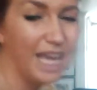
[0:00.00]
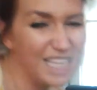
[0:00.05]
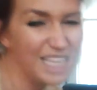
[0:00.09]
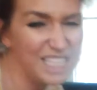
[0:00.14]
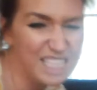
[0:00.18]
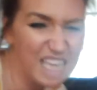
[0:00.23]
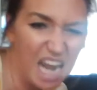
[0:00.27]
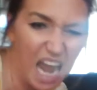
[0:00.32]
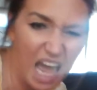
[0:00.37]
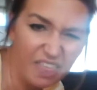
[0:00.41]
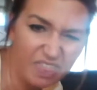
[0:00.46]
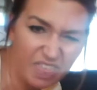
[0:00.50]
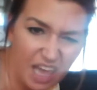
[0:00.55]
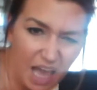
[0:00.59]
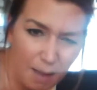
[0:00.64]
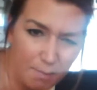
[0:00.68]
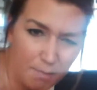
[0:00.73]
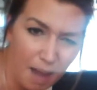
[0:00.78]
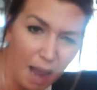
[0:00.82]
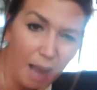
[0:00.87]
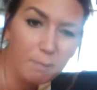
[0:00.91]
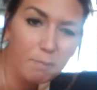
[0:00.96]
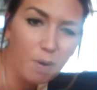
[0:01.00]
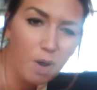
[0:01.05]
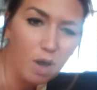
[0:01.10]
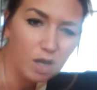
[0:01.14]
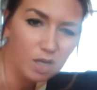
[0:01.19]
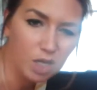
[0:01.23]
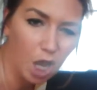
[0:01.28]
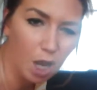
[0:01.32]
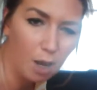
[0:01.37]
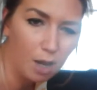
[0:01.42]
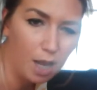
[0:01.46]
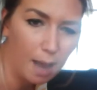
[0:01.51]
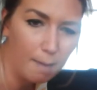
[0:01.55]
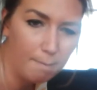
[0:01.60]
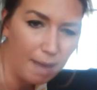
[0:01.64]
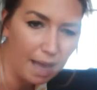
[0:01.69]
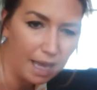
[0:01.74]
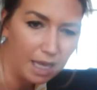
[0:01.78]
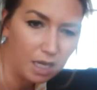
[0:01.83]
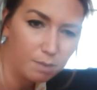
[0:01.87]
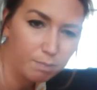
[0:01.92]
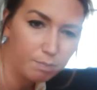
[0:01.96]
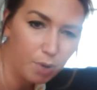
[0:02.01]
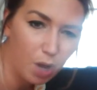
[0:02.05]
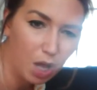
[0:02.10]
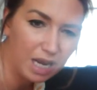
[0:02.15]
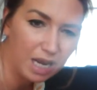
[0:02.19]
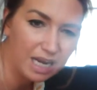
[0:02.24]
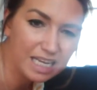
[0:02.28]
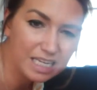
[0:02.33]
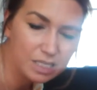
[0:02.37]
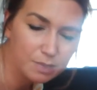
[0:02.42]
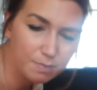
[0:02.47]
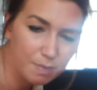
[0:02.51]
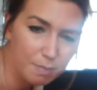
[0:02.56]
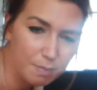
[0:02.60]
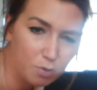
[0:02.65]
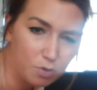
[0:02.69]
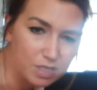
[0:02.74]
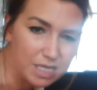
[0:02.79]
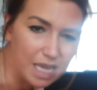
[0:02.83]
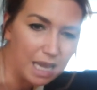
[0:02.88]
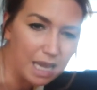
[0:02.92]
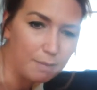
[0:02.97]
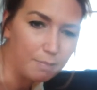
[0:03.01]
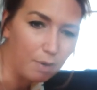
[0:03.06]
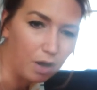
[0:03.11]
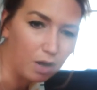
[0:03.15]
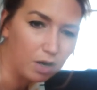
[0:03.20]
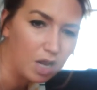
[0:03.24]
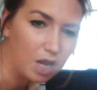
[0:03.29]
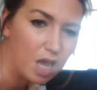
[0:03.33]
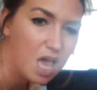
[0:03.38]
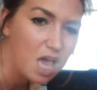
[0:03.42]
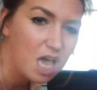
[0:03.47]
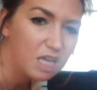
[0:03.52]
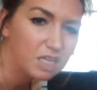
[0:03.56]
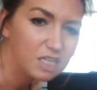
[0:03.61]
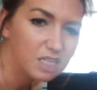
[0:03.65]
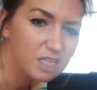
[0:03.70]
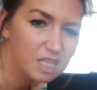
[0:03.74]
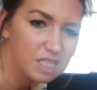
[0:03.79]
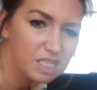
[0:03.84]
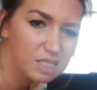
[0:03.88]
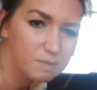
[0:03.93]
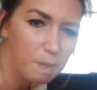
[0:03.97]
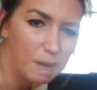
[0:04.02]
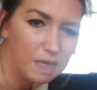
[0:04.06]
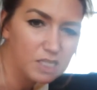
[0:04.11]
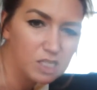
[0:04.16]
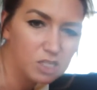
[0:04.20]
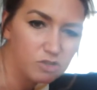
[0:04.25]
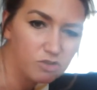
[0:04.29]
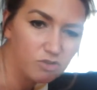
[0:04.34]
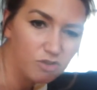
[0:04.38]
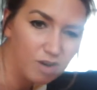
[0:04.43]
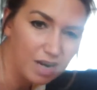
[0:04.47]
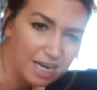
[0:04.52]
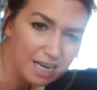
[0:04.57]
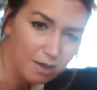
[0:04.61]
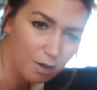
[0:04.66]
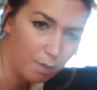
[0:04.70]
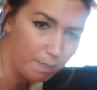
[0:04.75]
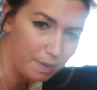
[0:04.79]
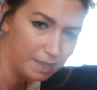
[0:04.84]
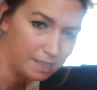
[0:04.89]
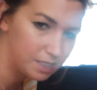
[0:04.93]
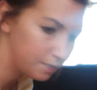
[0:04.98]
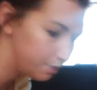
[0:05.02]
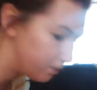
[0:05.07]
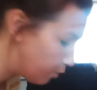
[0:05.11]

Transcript: like I said, I think I might put go, come back and put a little bit more tape on so that the spaces are a little